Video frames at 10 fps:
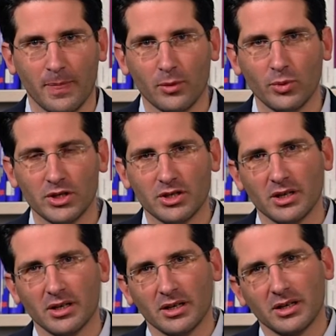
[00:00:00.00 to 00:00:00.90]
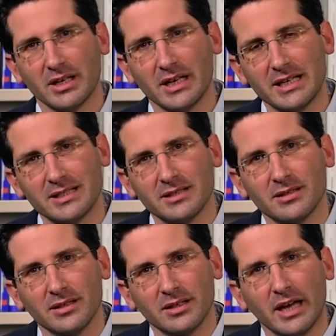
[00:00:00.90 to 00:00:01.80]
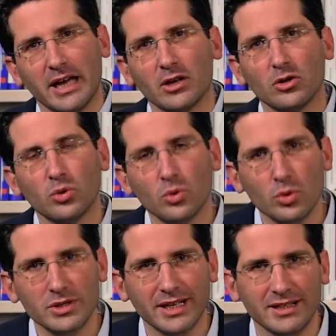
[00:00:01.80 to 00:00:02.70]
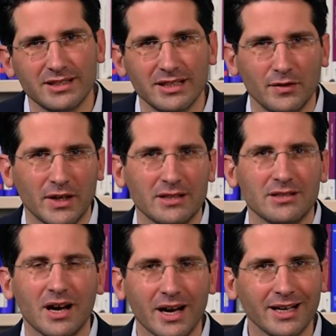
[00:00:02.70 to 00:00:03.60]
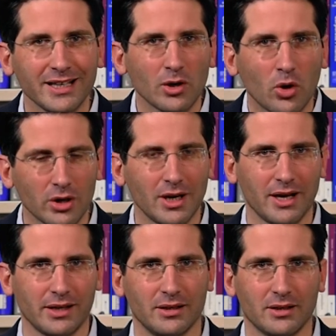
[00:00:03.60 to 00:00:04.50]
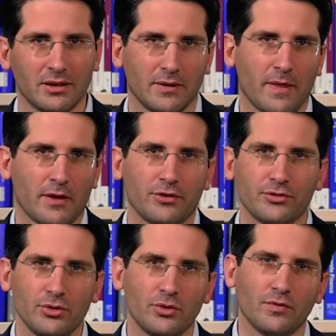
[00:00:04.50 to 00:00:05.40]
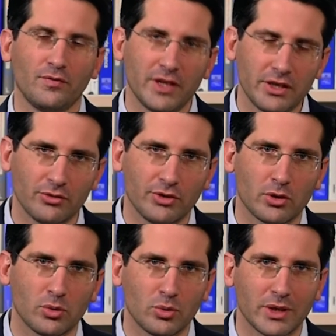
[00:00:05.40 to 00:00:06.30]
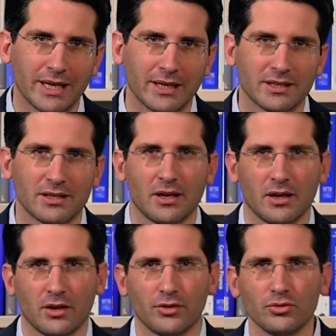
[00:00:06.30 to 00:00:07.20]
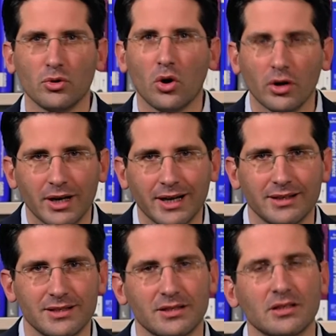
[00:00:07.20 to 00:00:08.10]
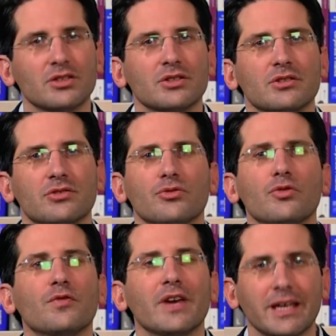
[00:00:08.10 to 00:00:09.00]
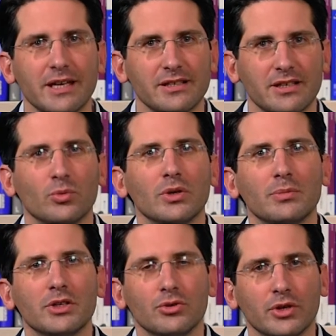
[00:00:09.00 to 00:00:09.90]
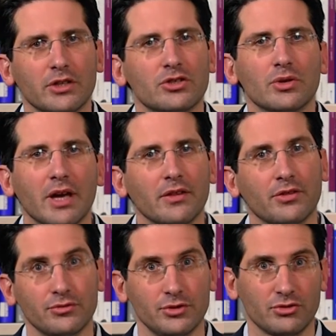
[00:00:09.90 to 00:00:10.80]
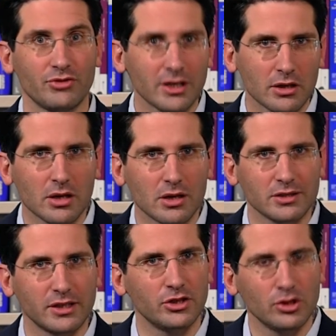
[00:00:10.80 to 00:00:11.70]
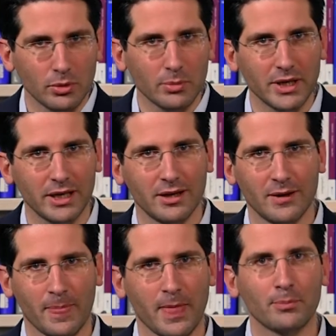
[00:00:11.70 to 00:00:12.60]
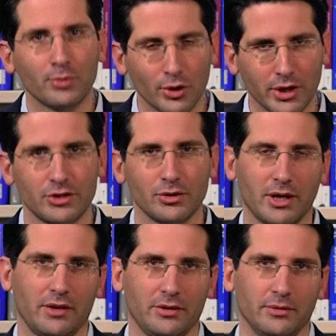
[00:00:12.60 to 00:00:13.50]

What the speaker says: which is a course that is delivered entirely online through video recordings, through online discussions, through wikis that we'll be doing together, through screencasts that you will be putting together.